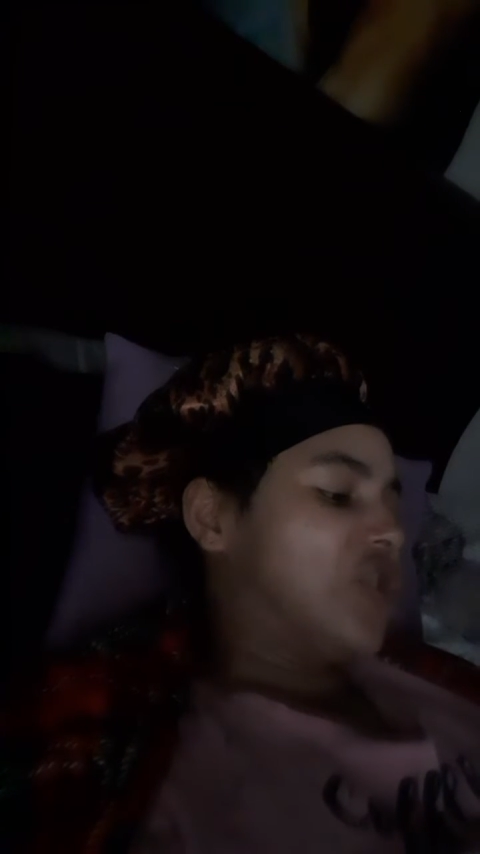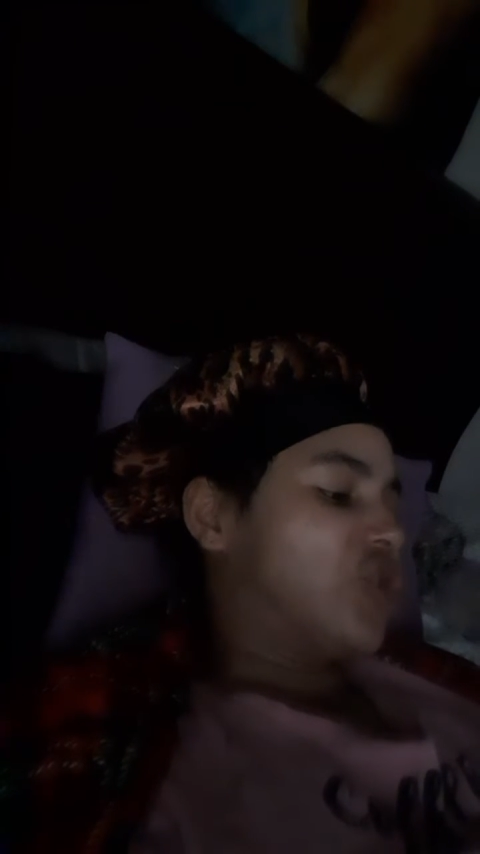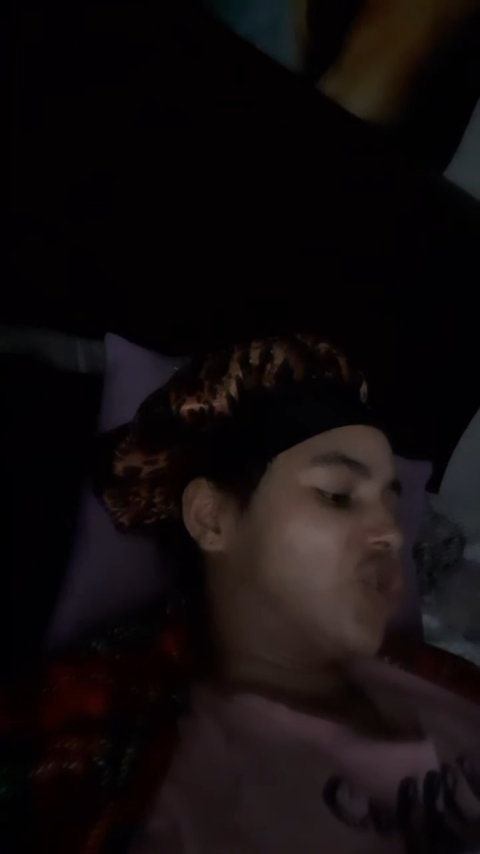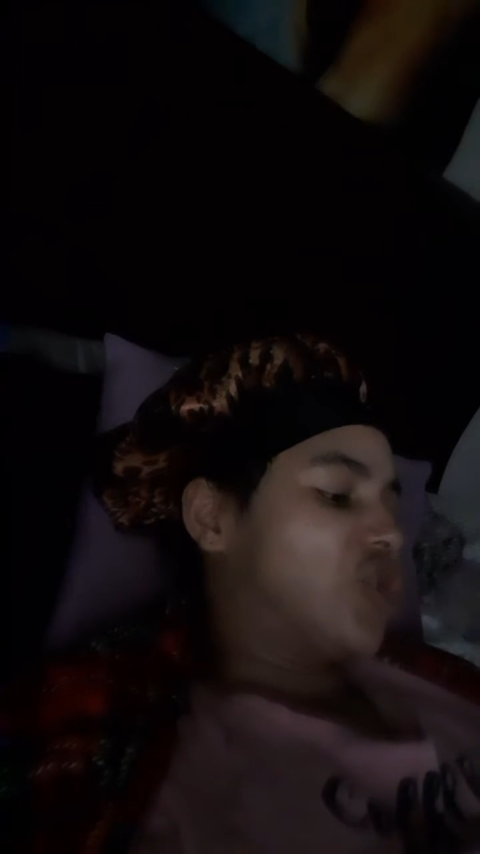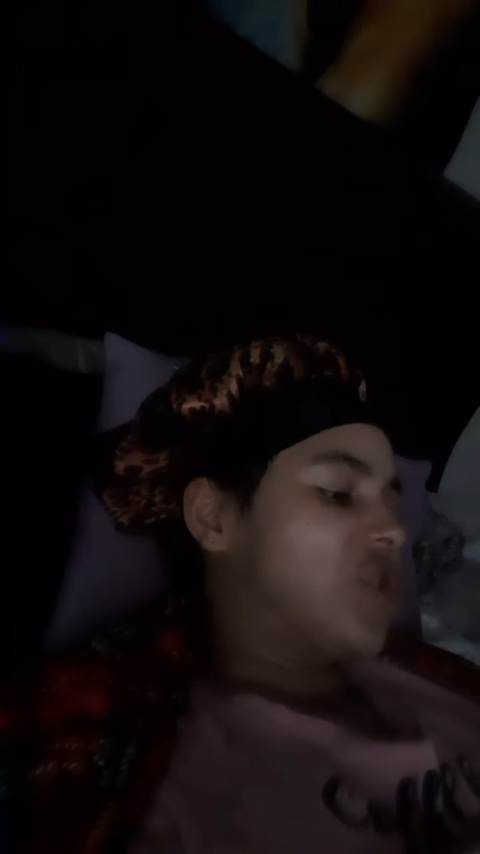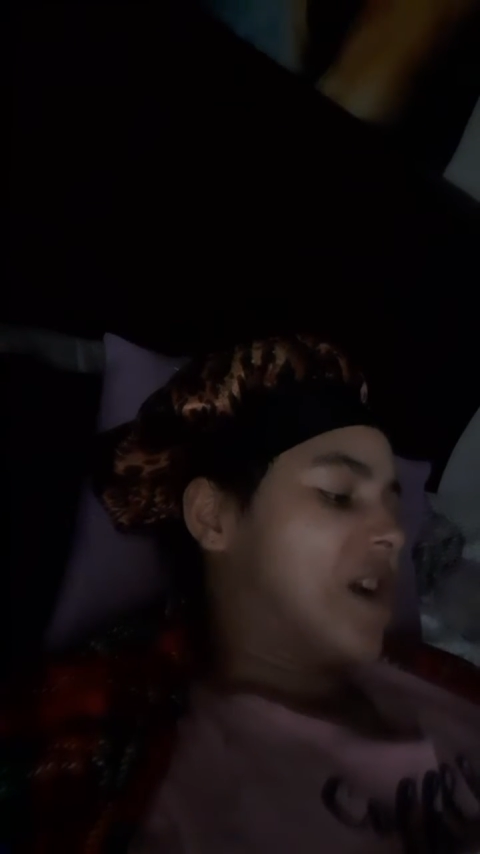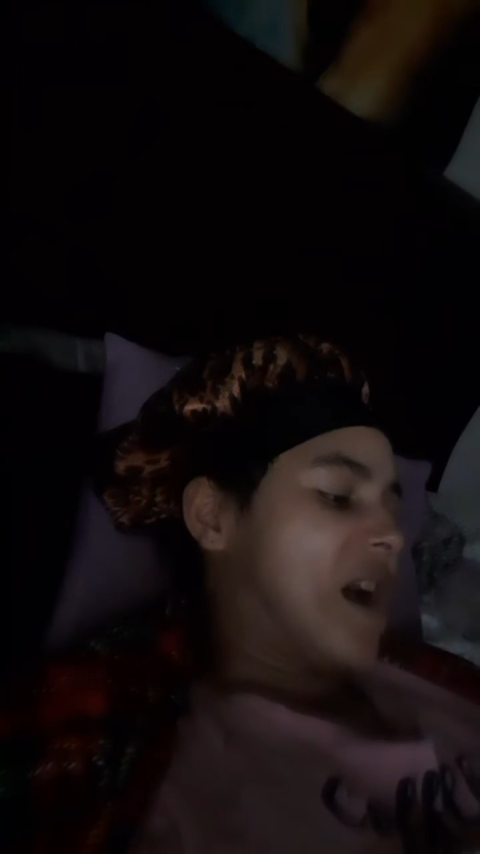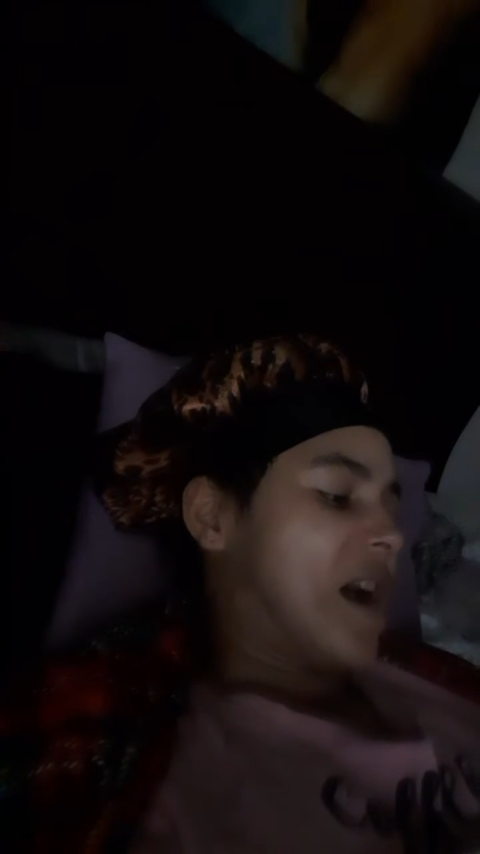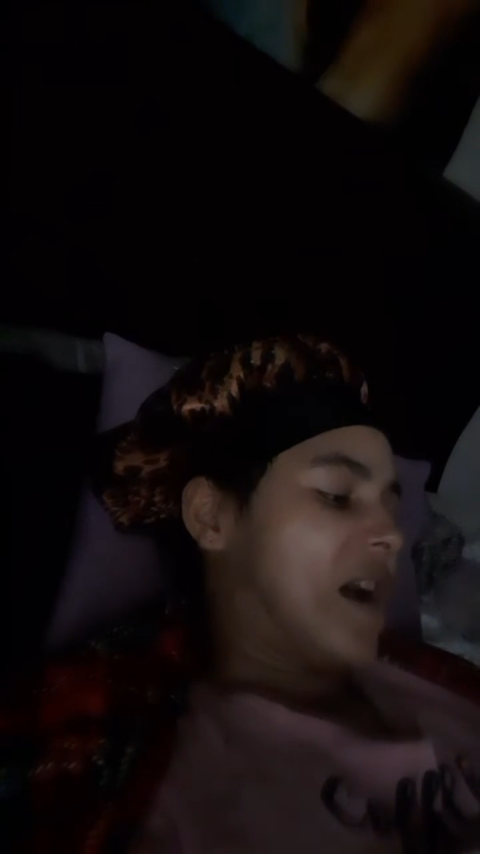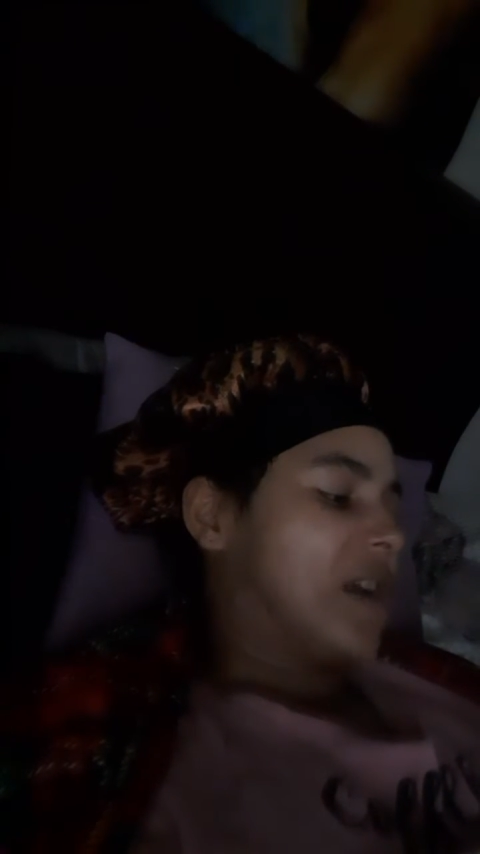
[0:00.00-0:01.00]
eternal
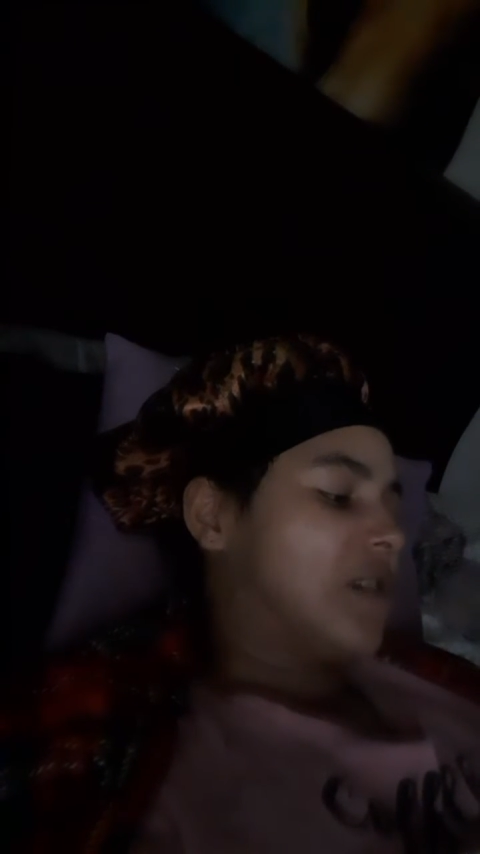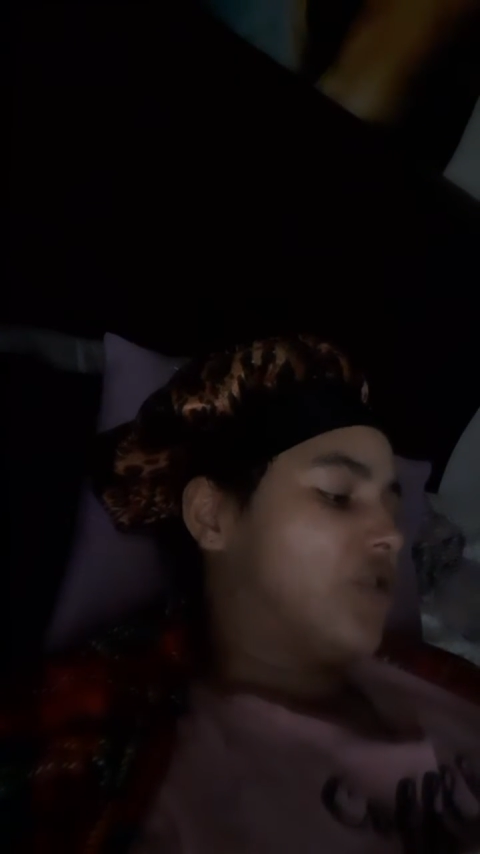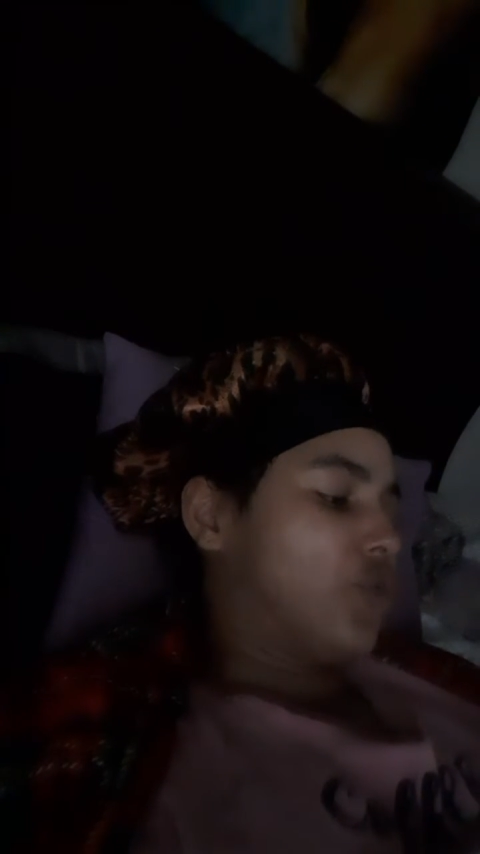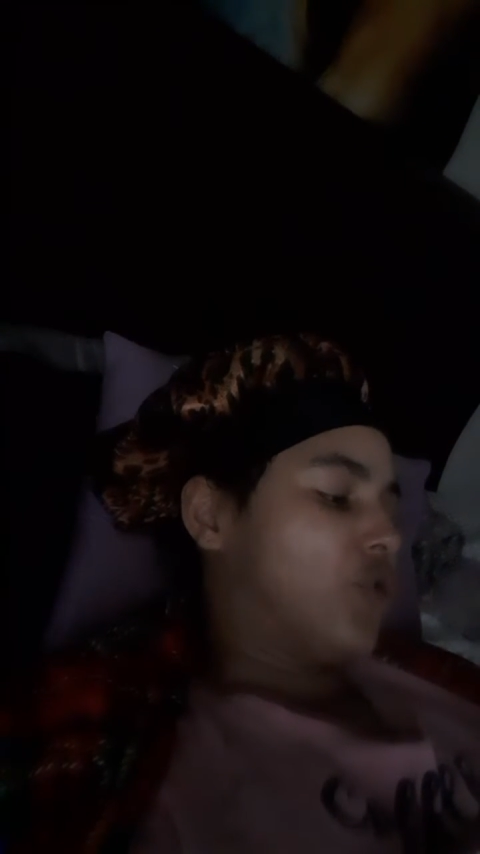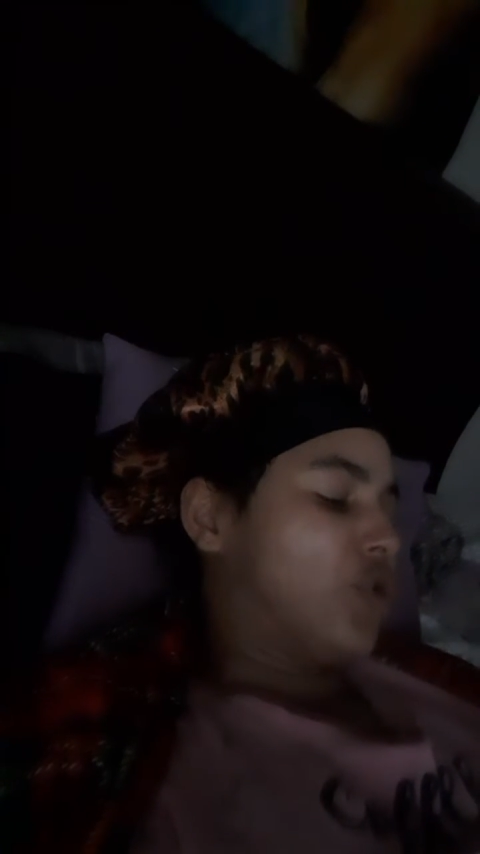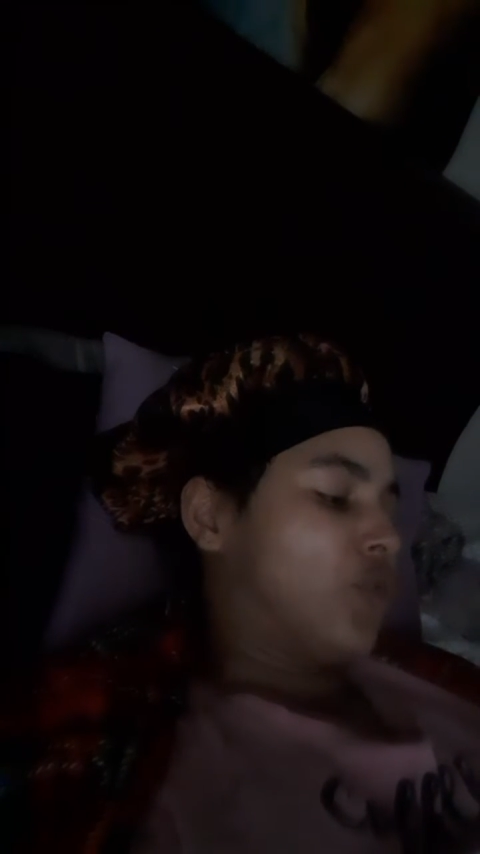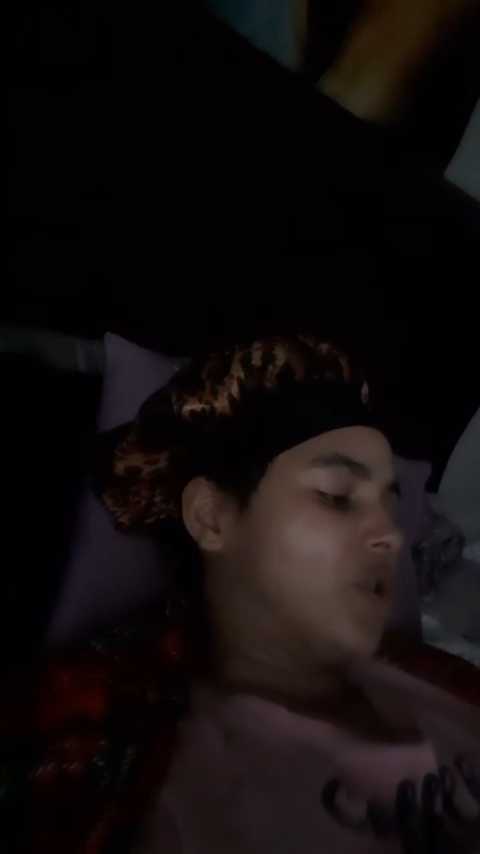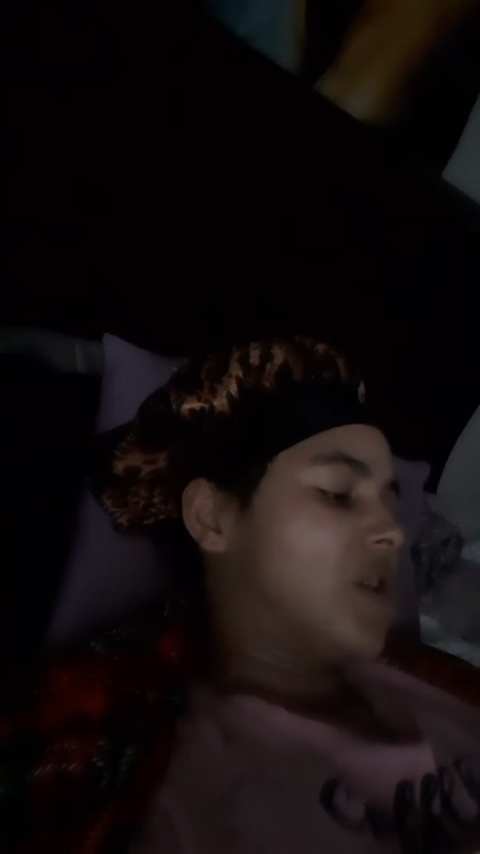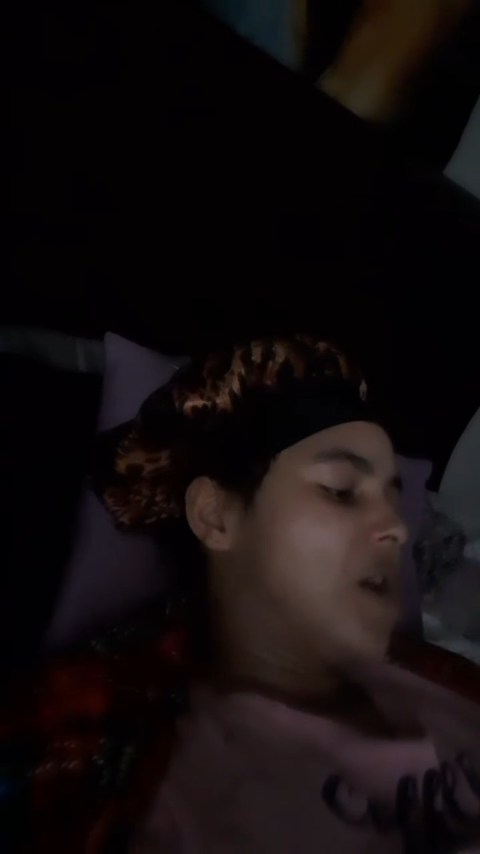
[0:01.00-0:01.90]
God, the real one,